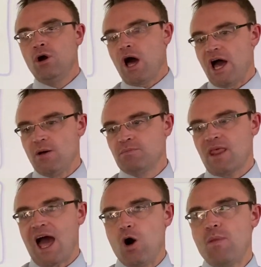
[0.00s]

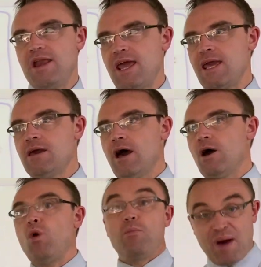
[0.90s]

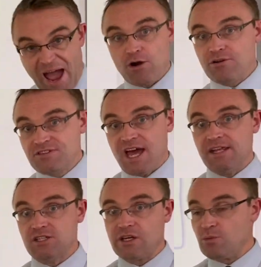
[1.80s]
what power of 10
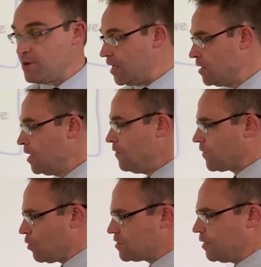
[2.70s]
it's going to be,
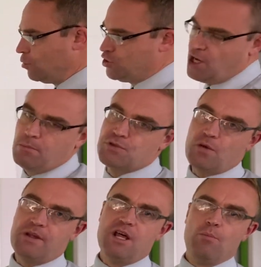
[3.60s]
those little jumps
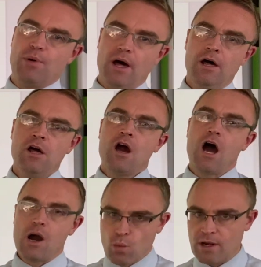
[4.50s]
on the number
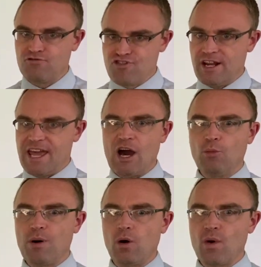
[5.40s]
will really
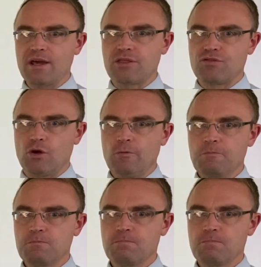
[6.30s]
help our way through.